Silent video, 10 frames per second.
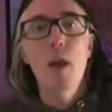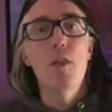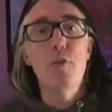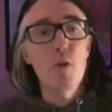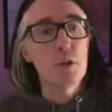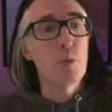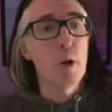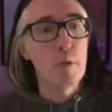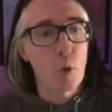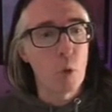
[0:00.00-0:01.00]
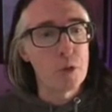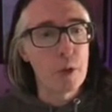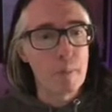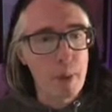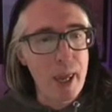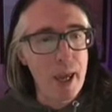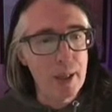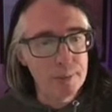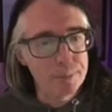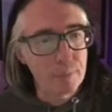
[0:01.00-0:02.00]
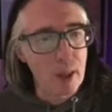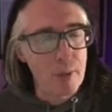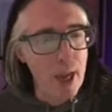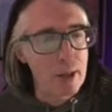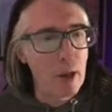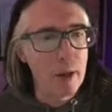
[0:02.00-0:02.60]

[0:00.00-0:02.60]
The first one, of course, being that